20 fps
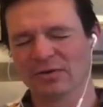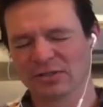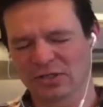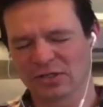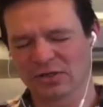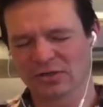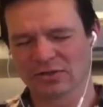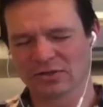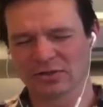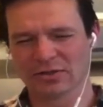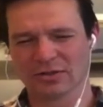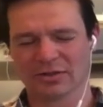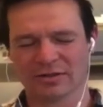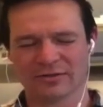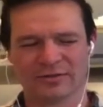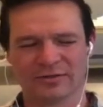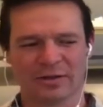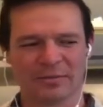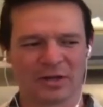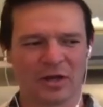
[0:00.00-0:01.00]
children or
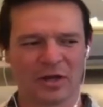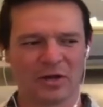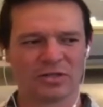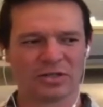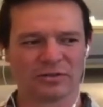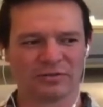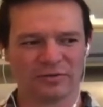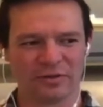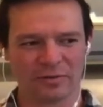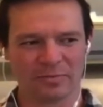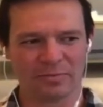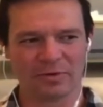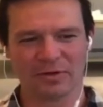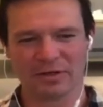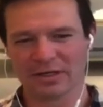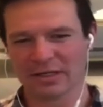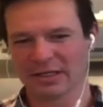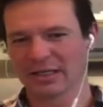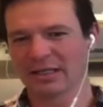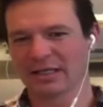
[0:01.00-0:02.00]
if I'm coaching football
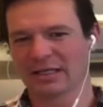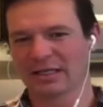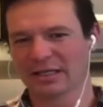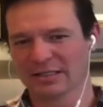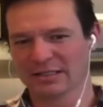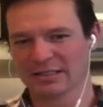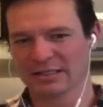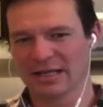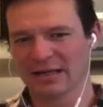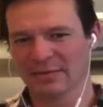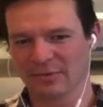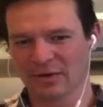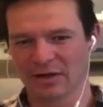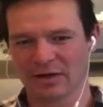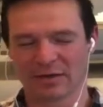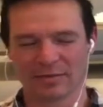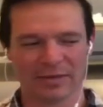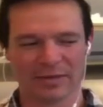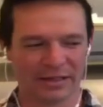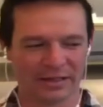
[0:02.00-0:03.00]
and I get a kid's name
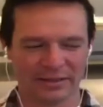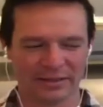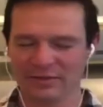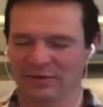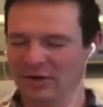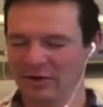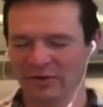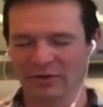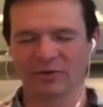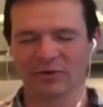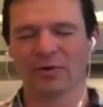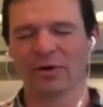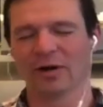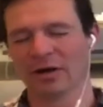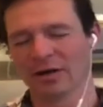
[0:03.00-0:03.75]
wrong, I'm like, you know who you are.